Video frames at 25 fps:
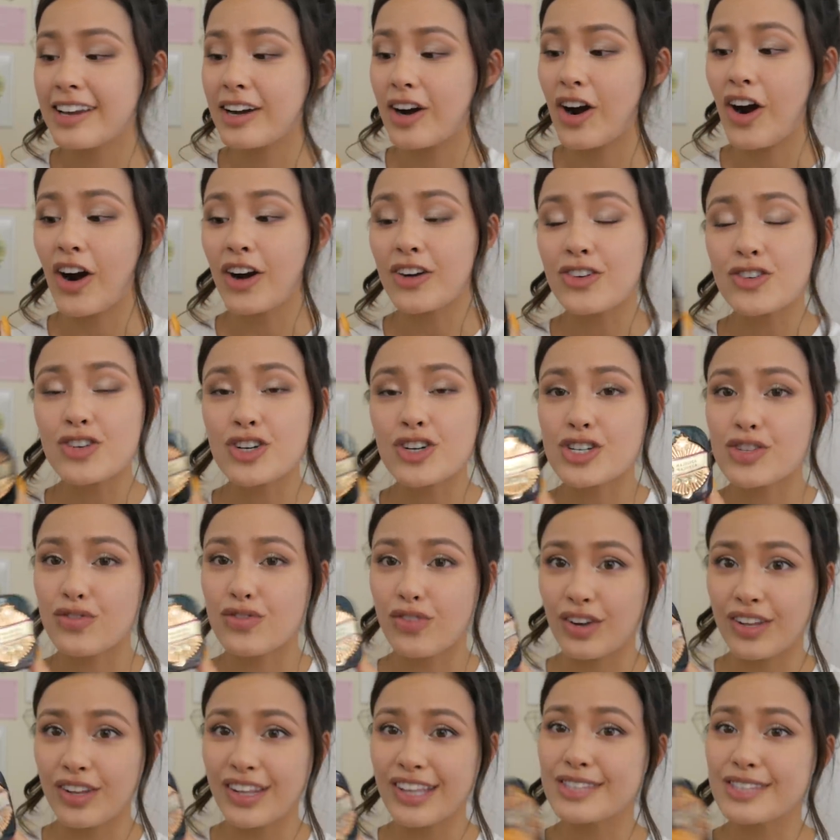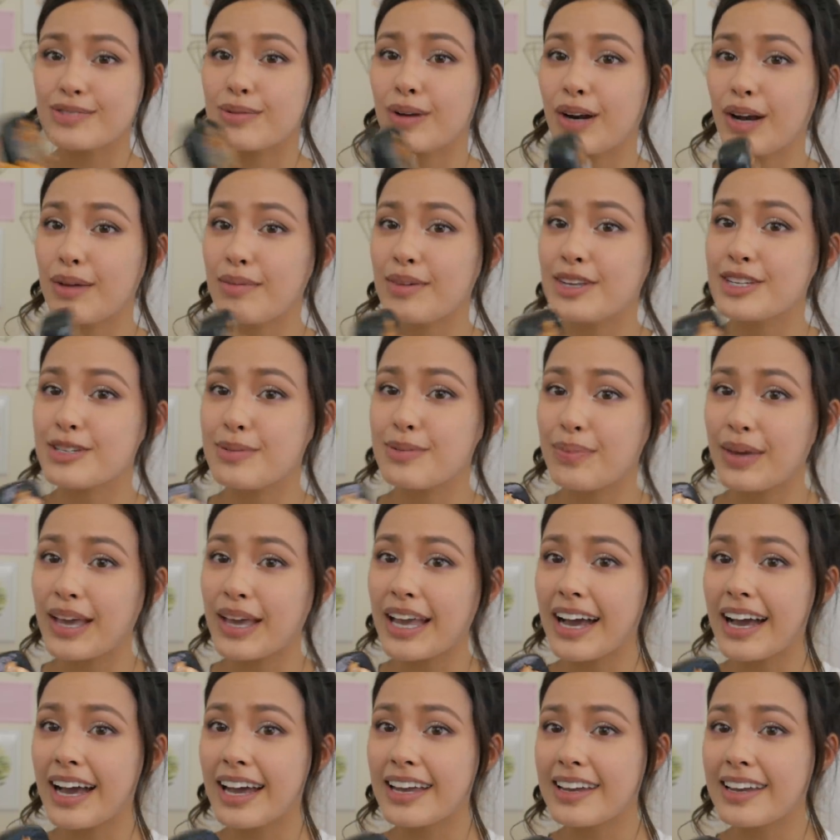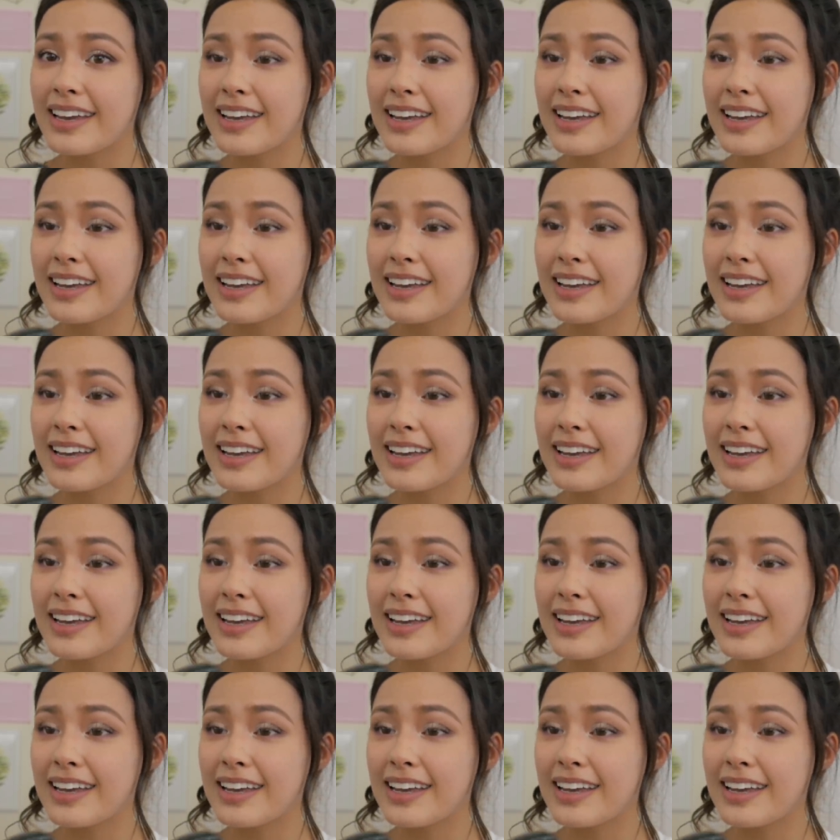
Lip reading: cartridge for this when I'm in Japan